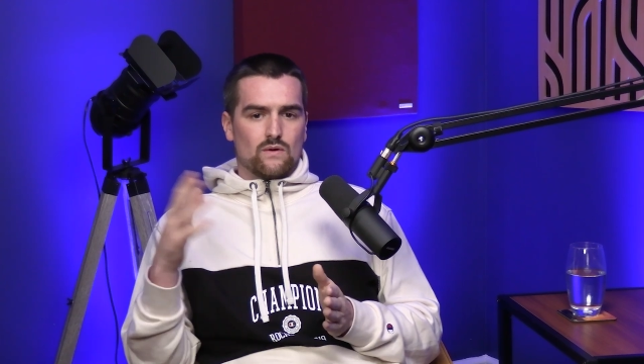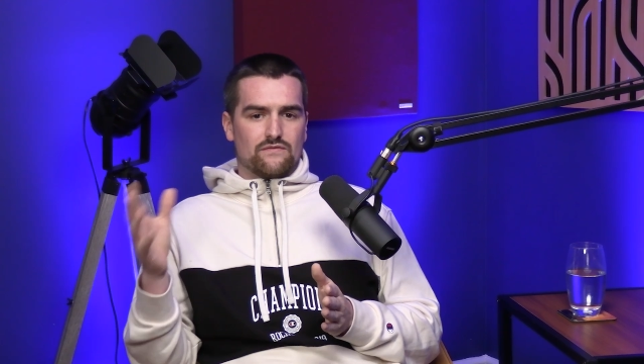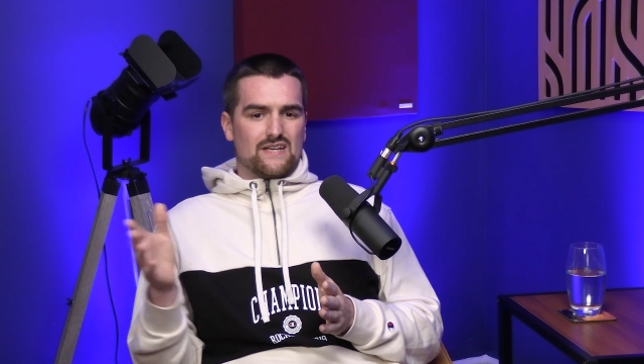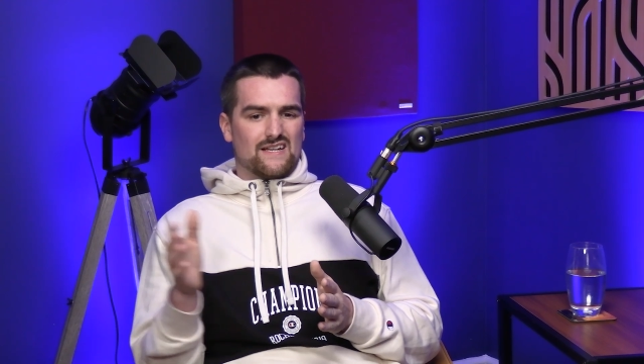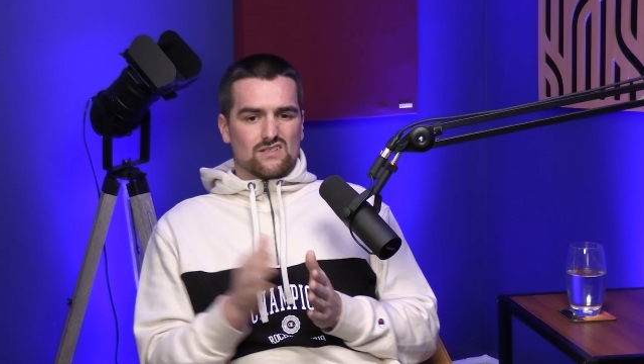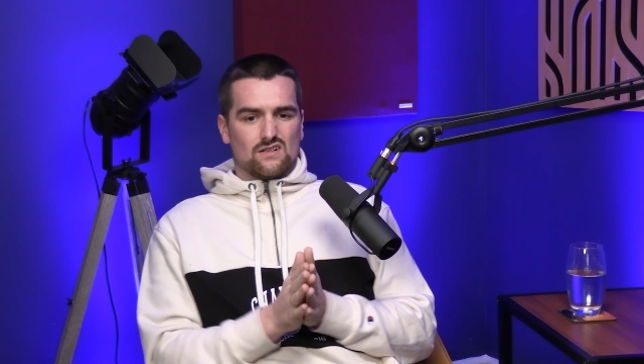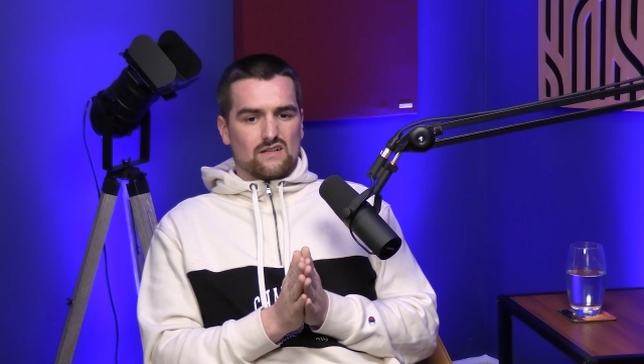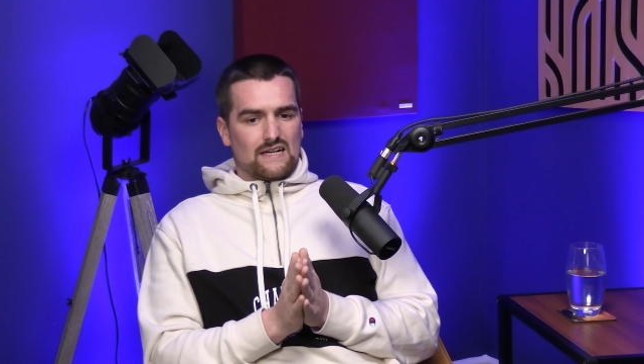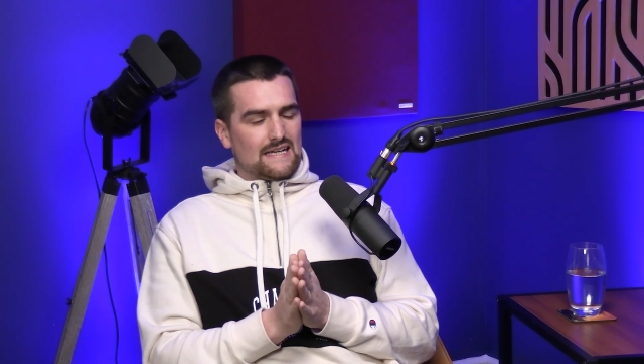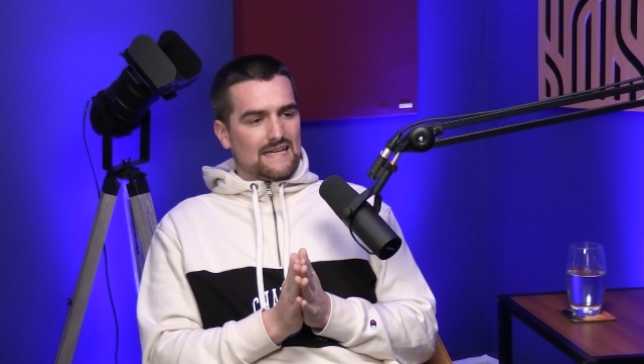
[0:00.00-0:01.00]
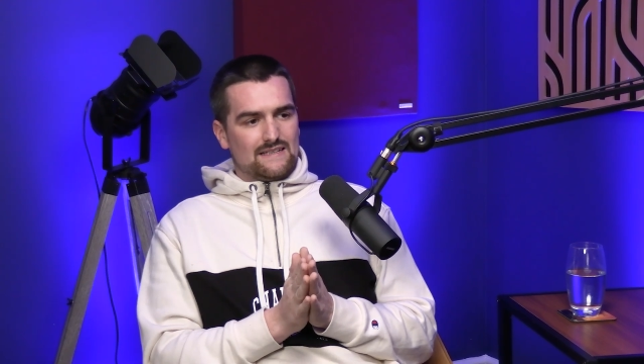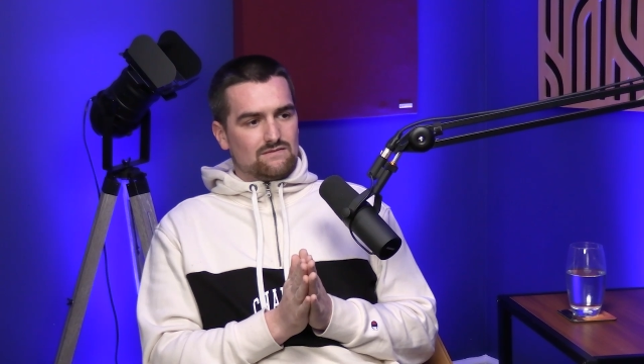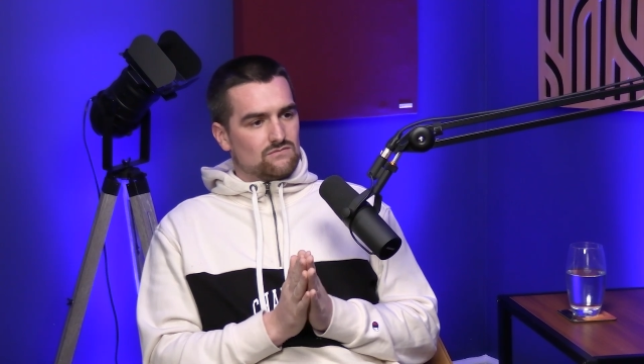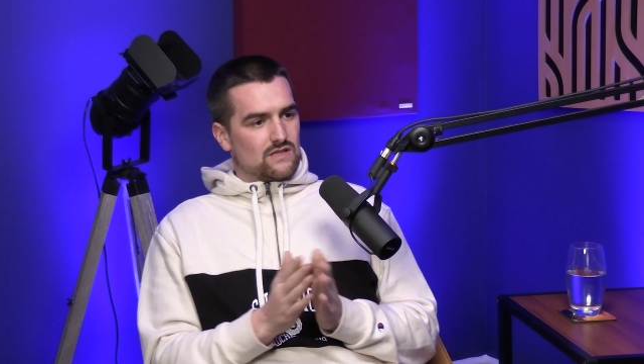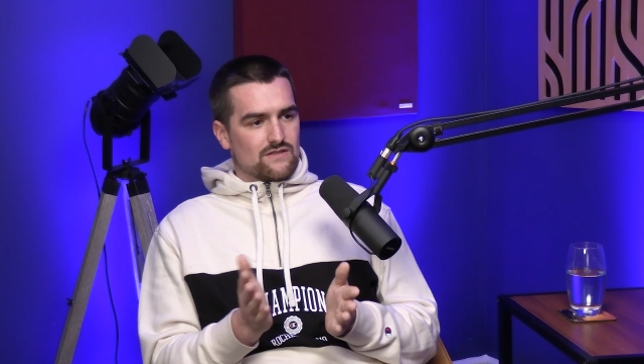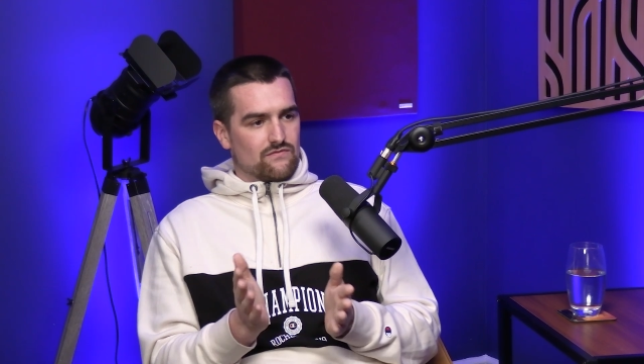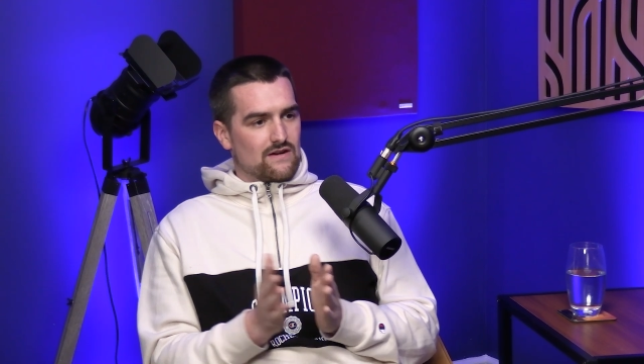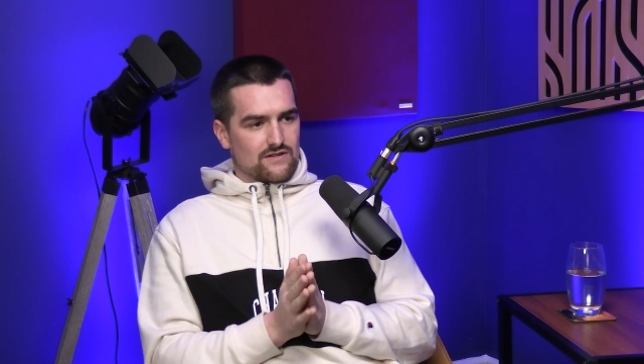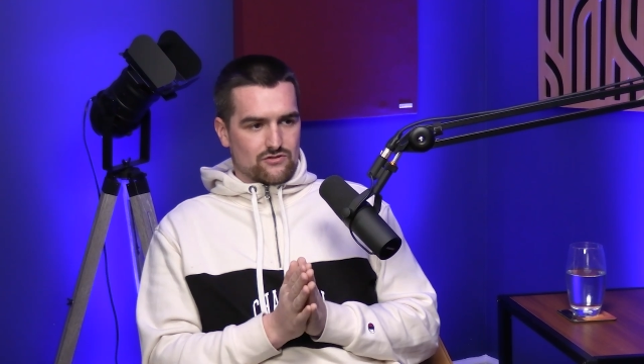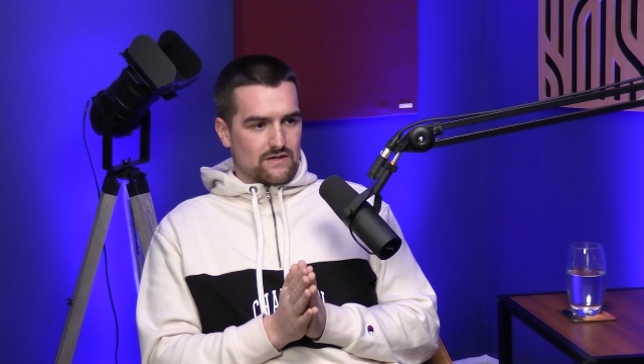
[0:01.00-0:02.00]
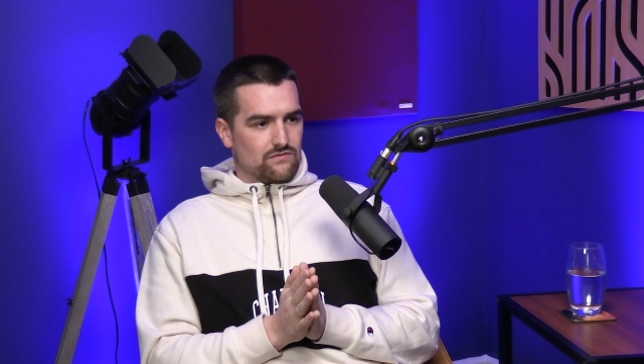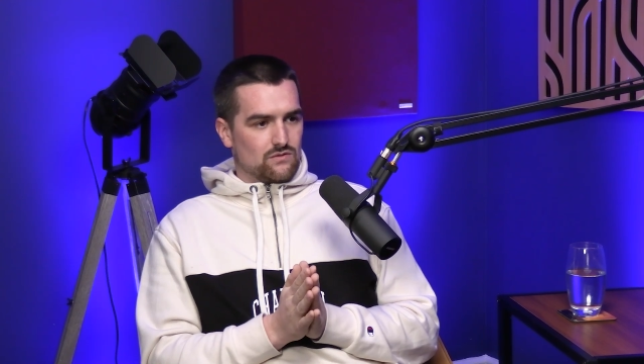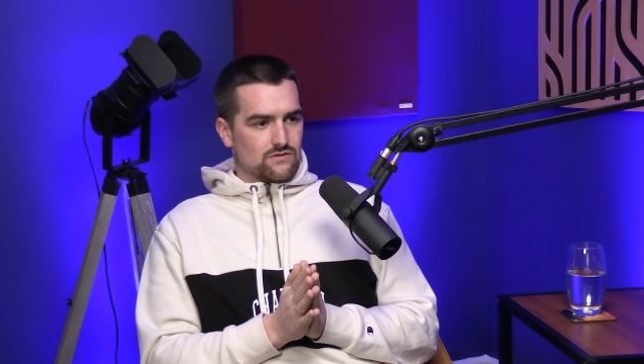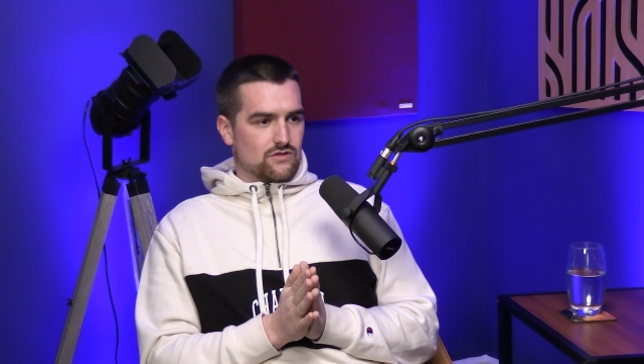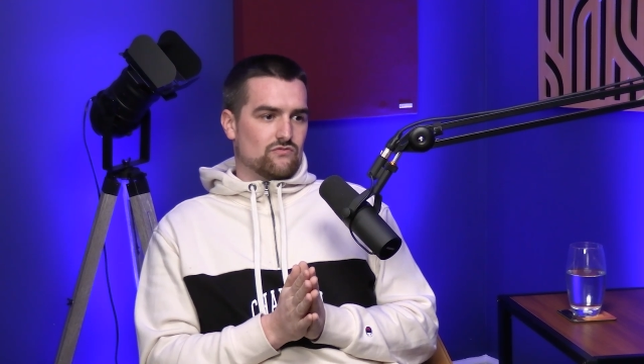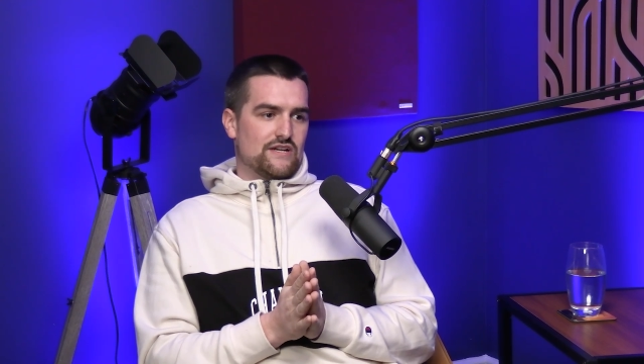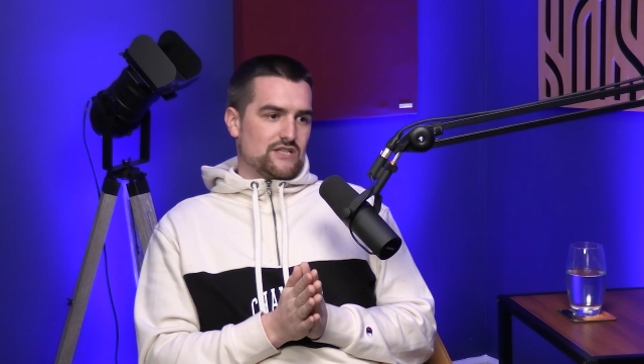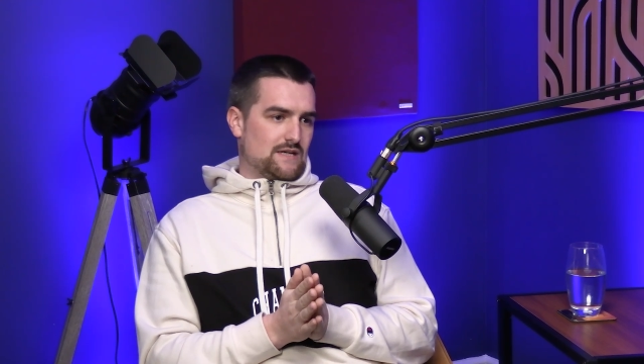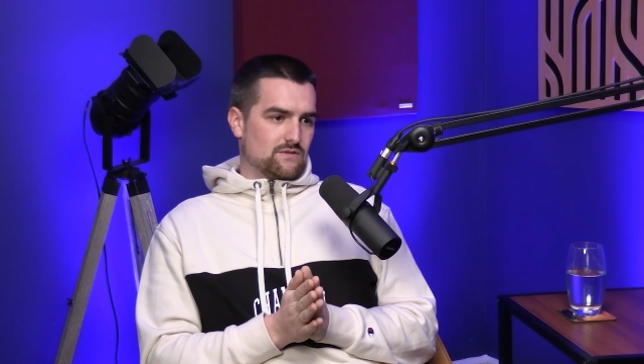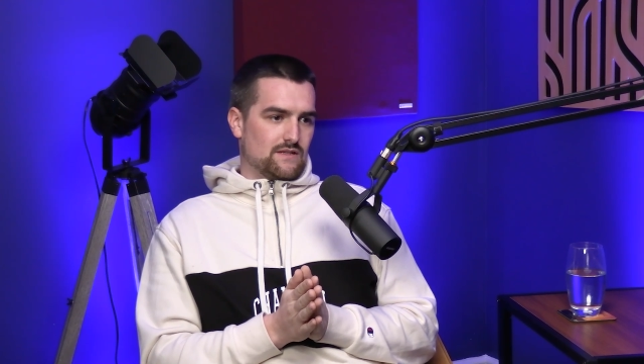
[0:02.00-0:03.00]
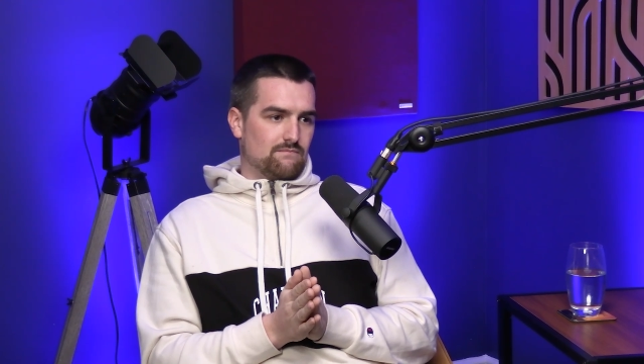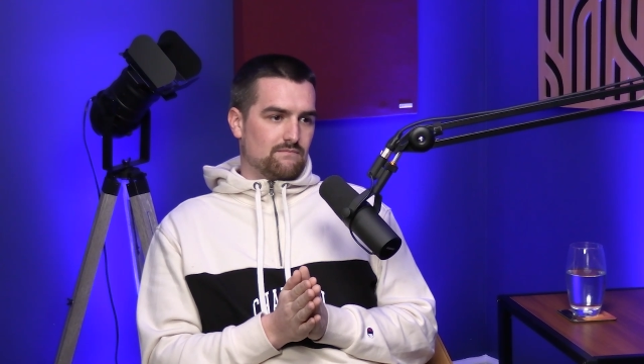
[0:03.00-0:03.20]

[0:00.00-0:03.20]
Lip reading: With TikTok, again, it's very straightforward. Just reach out to them.